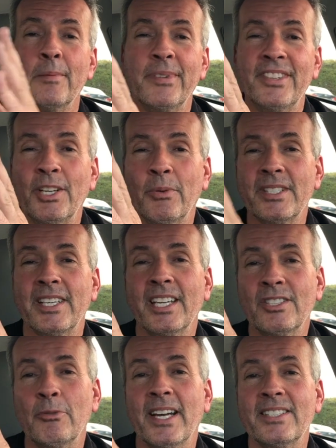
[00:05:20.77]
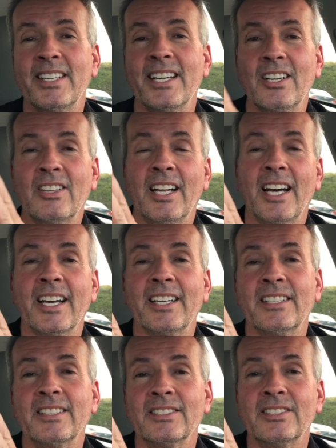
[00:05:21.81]
But then once I get to about ten
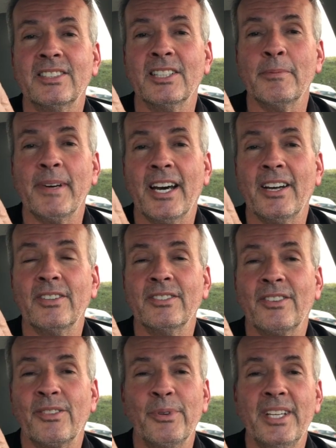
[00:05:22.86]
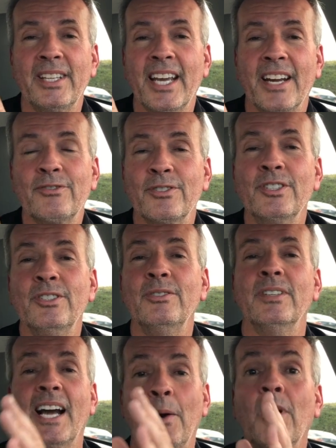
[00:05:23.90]
o'clock till about three in the
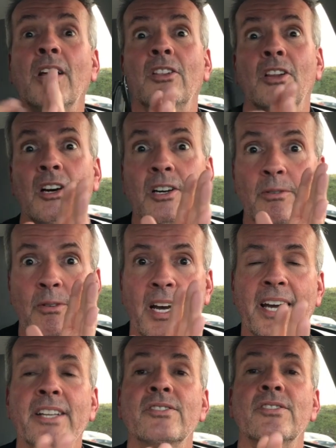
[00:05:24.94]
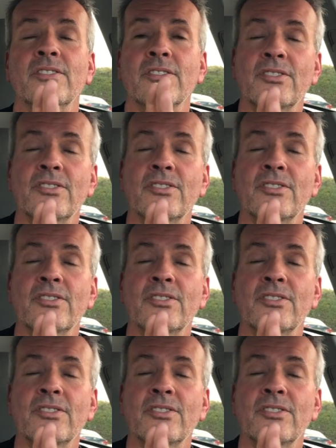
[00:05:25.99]
afternoon, I want long rides.